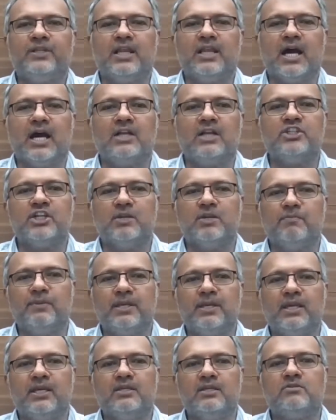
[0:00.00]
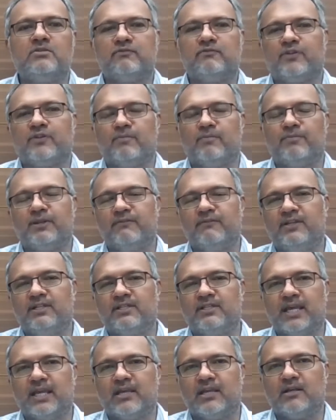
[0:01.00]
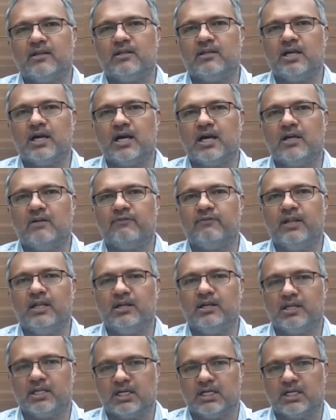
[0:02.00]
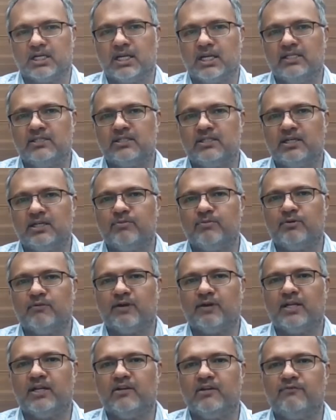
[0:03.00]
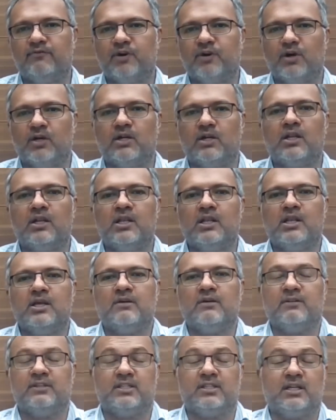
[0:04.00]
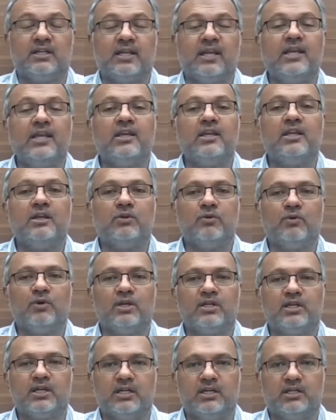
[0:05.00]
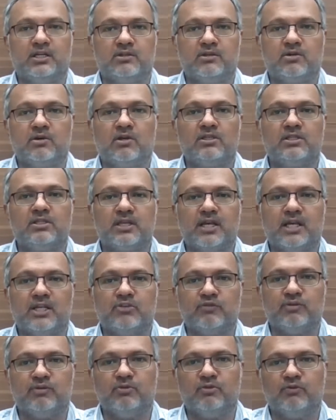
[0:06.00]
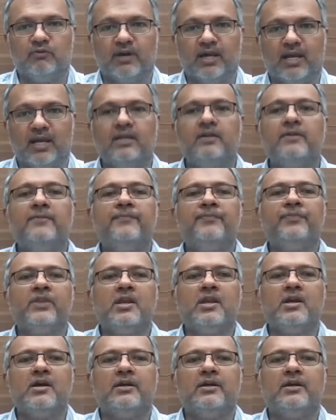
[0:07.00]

The large NPAs from previous cycle are well recognized and provided for, resulting in lower credit costs as we move ahead.